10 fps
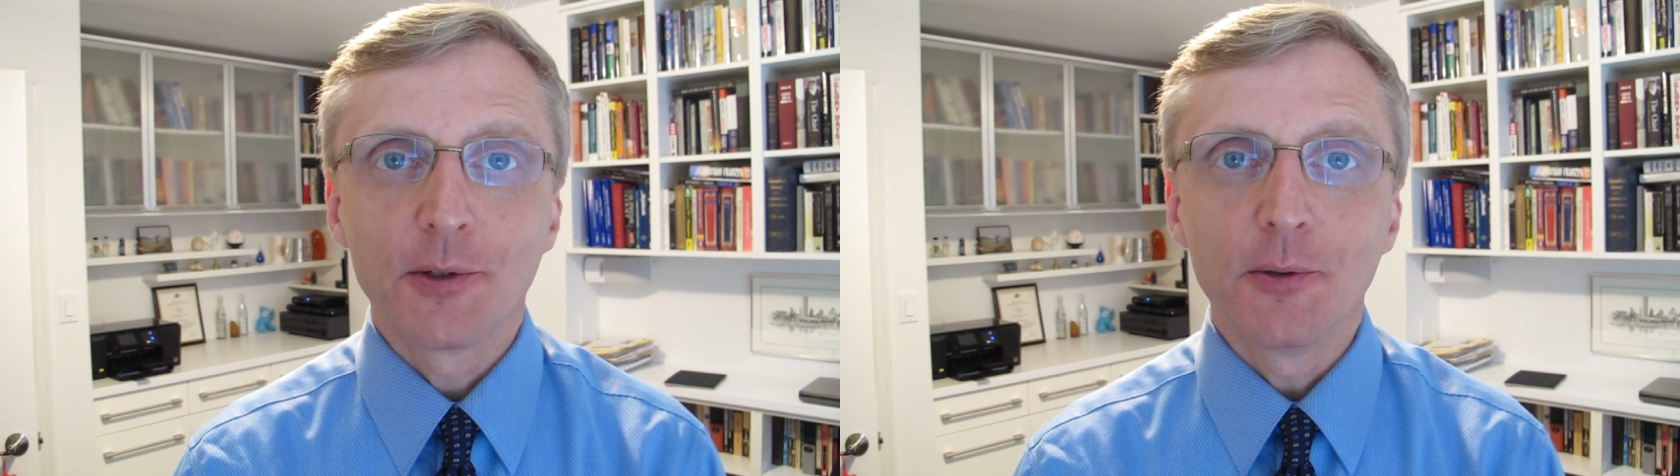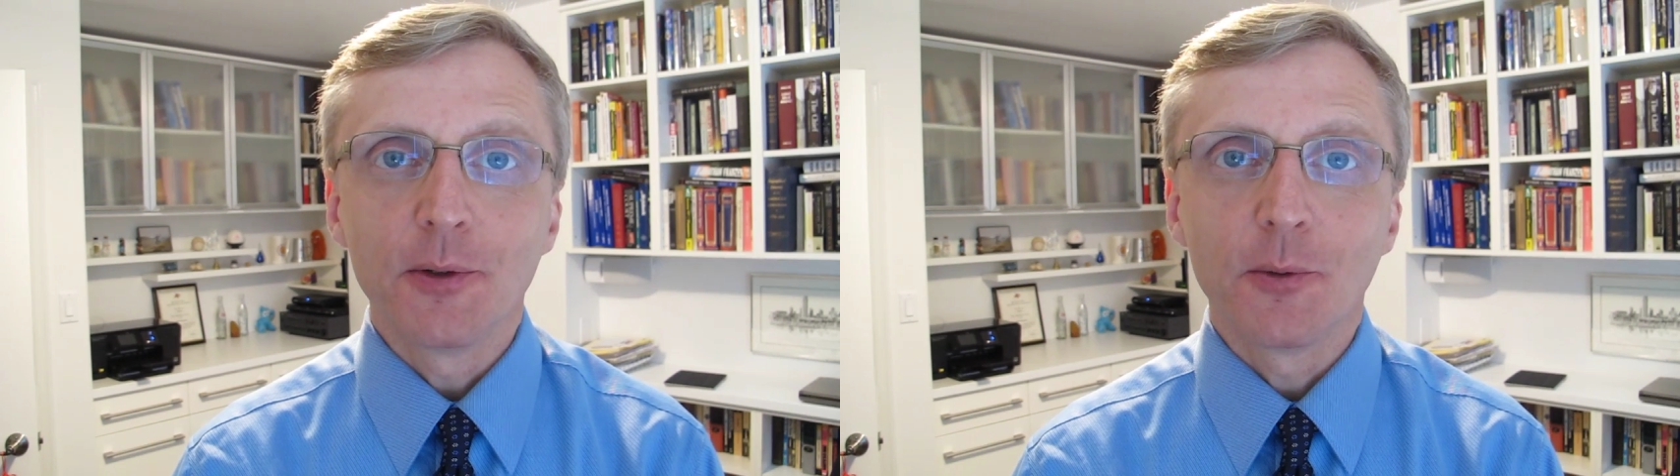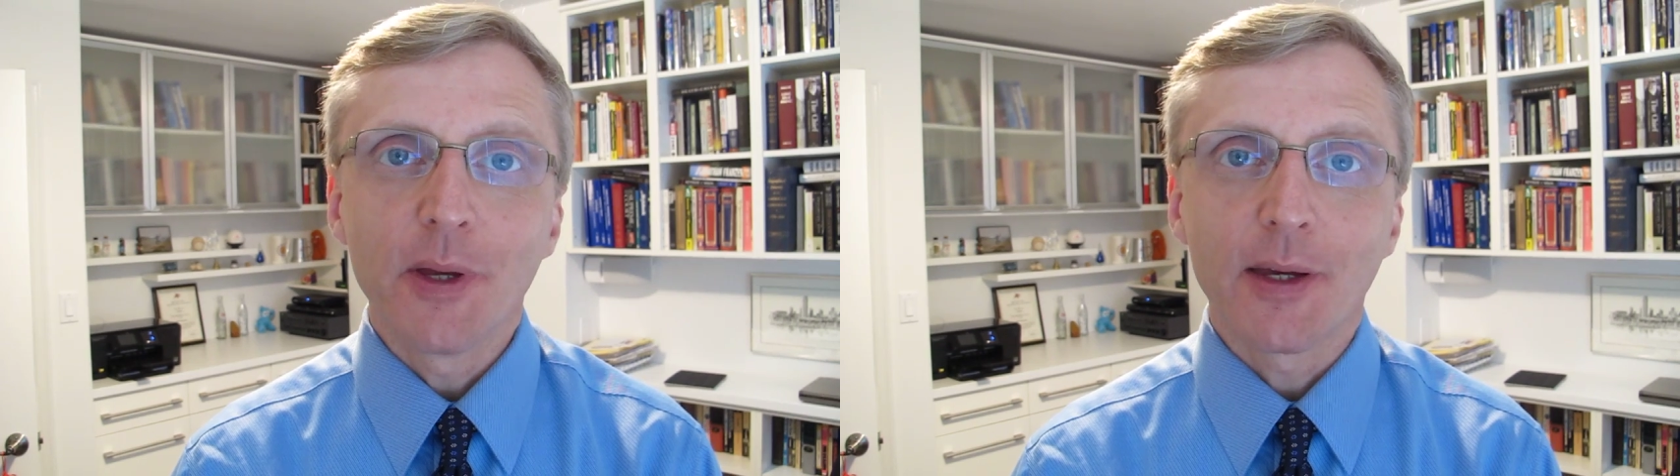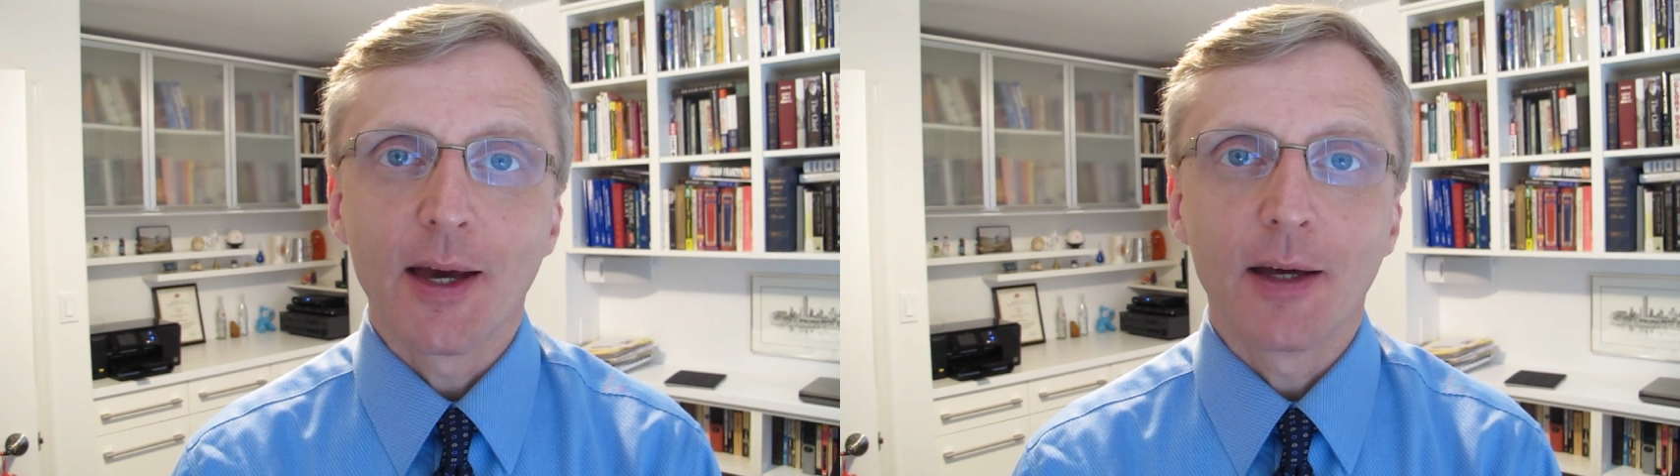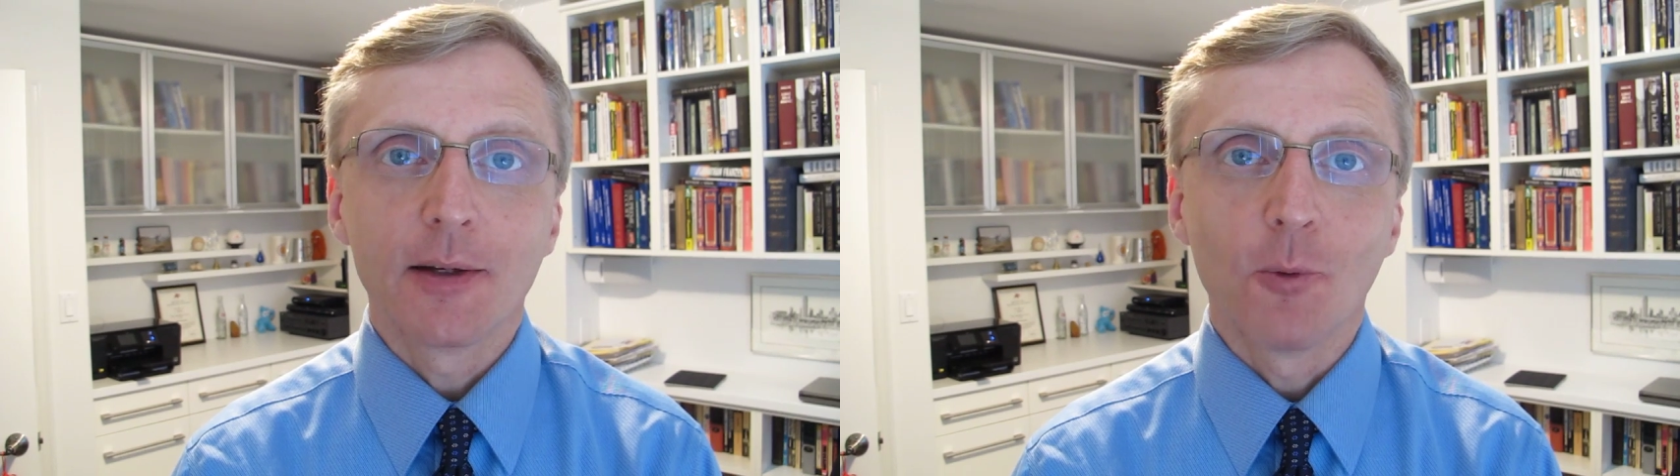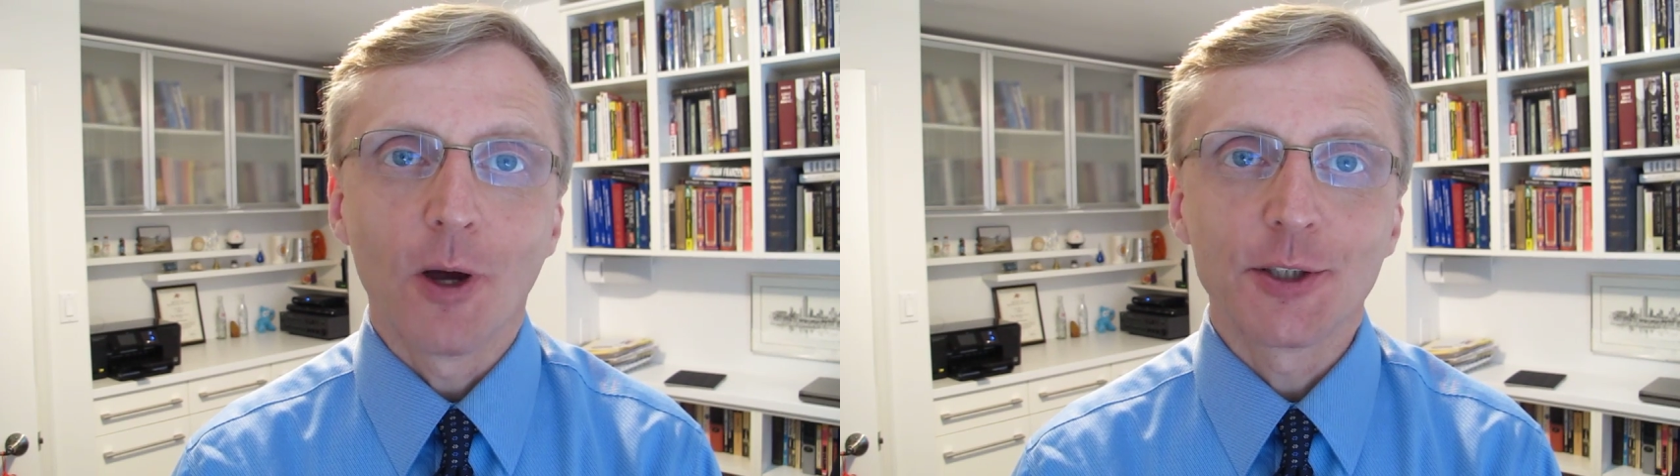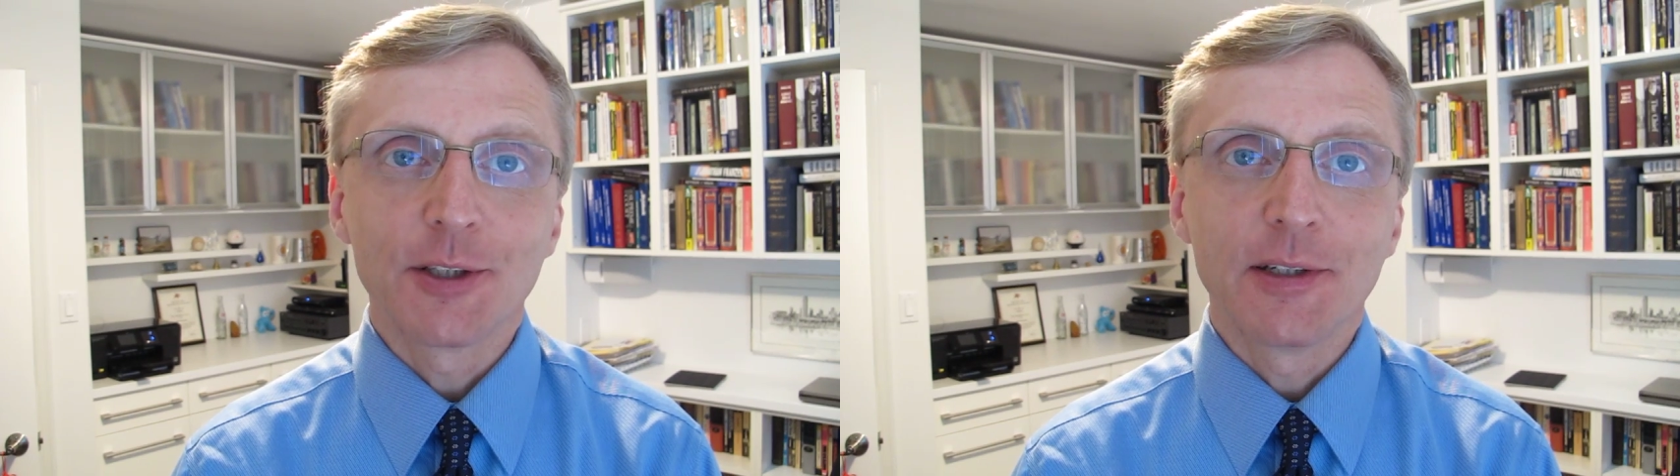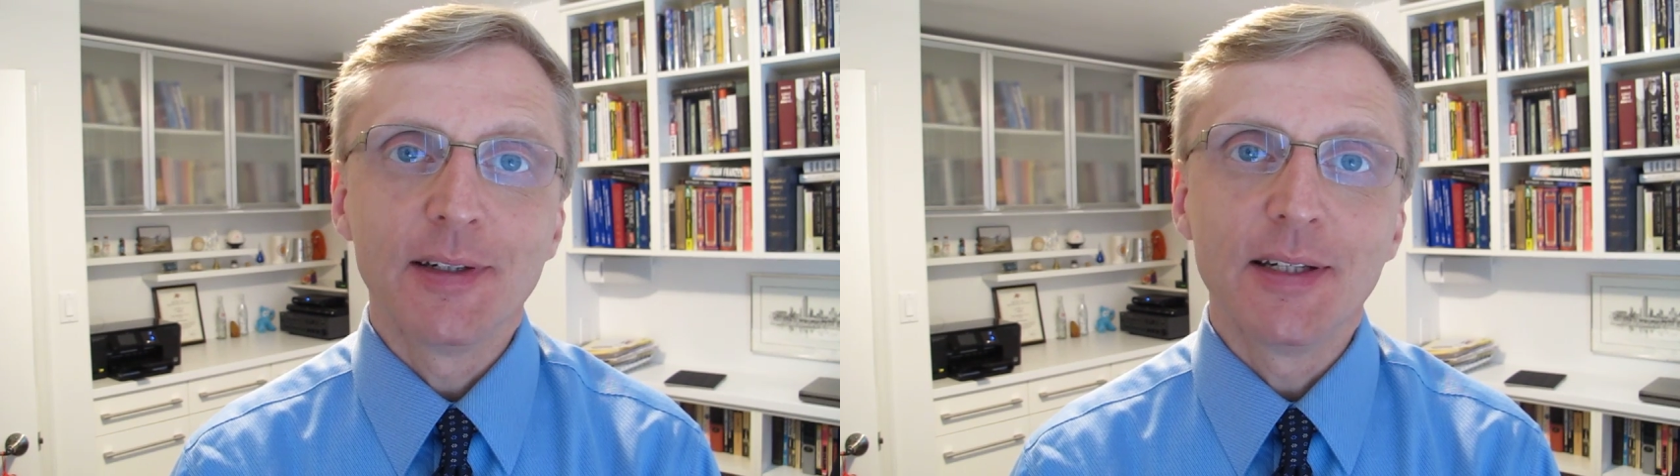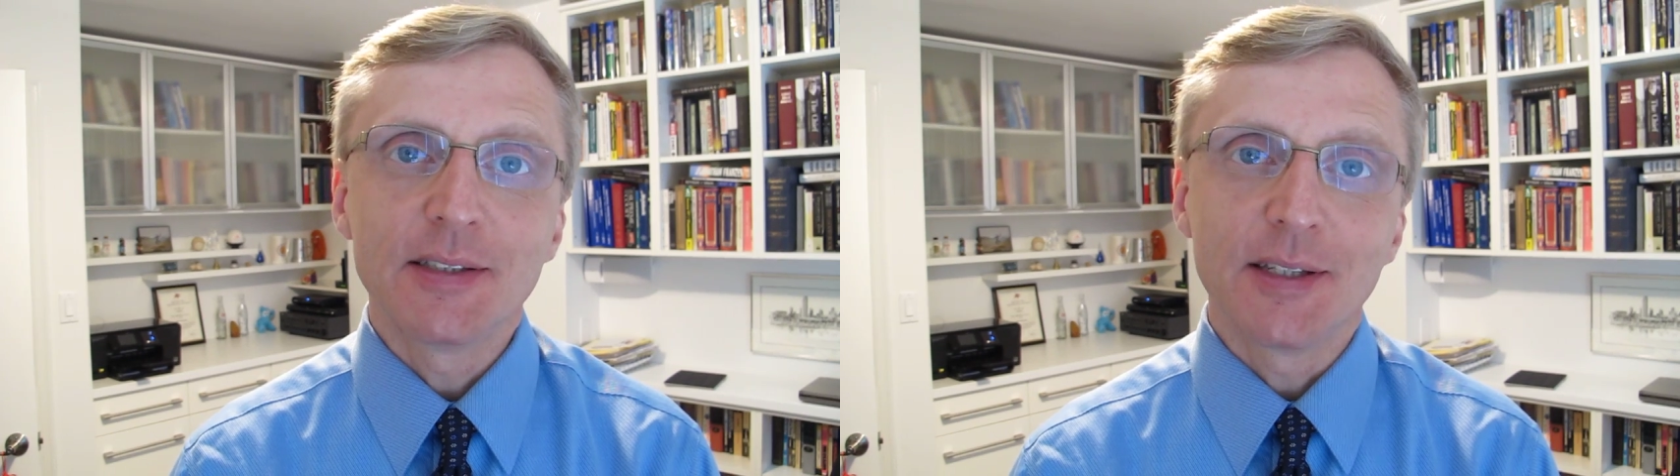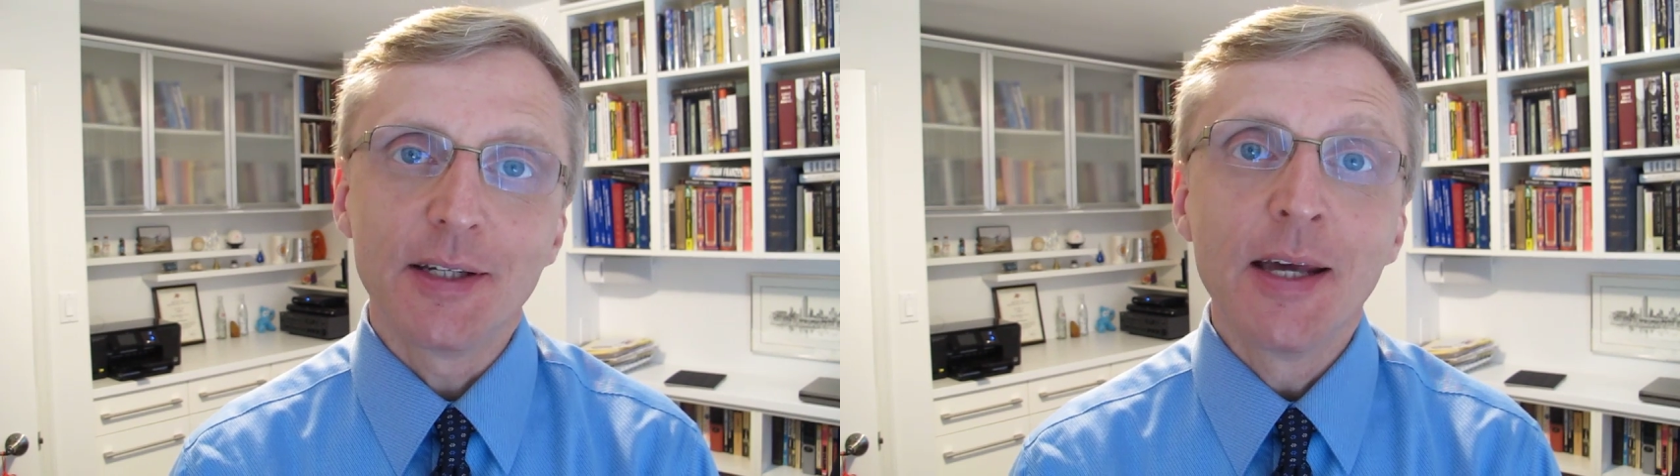to in the week ahead in Washington,
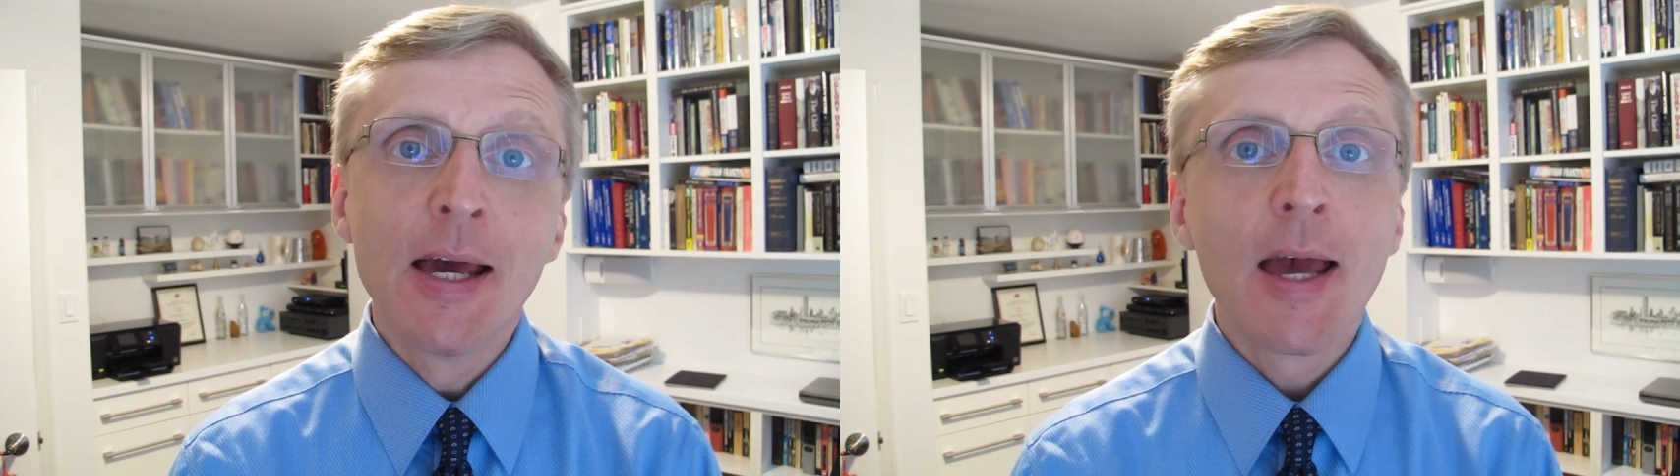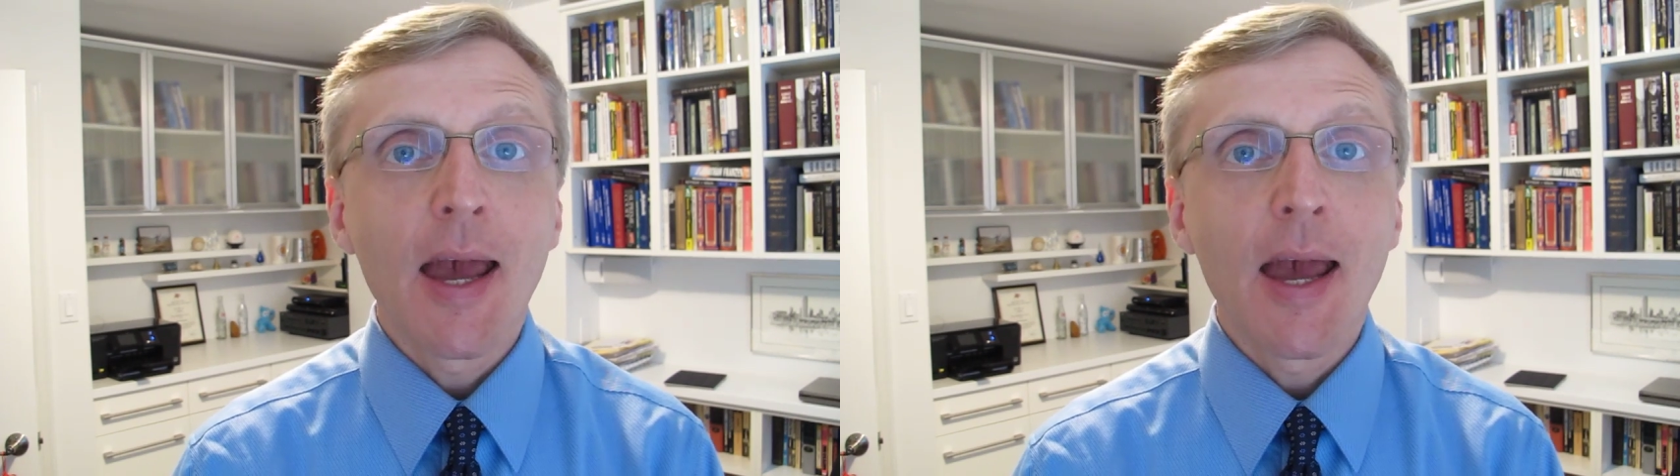D.C.